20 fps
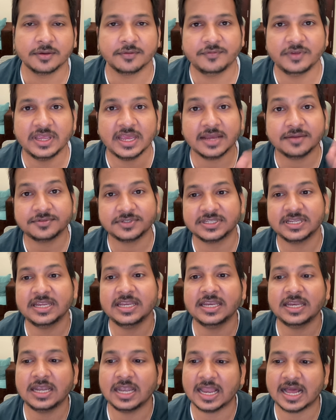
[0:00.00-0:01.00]
We have
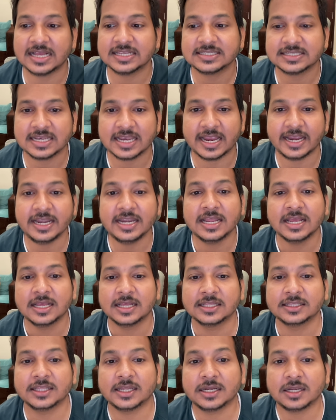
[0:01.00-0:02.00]
seen in last slide
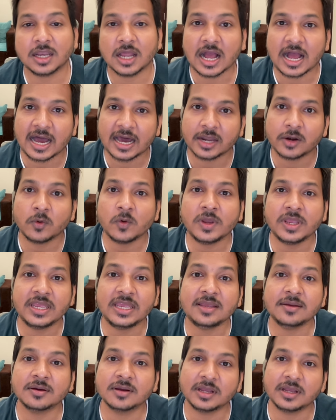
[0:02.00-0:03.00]
that
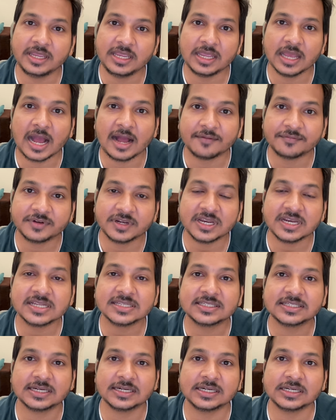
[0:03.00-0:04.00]
ROE after a
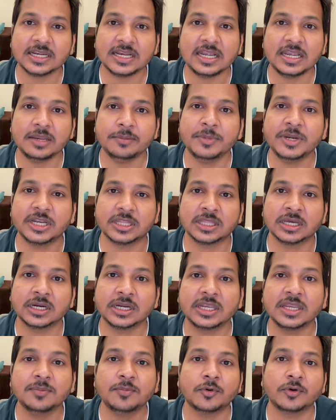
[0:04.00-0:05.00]
certain limit
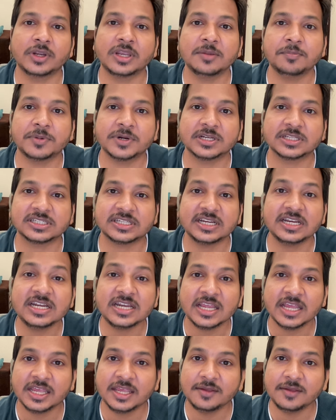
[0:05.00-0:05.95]
30-40%,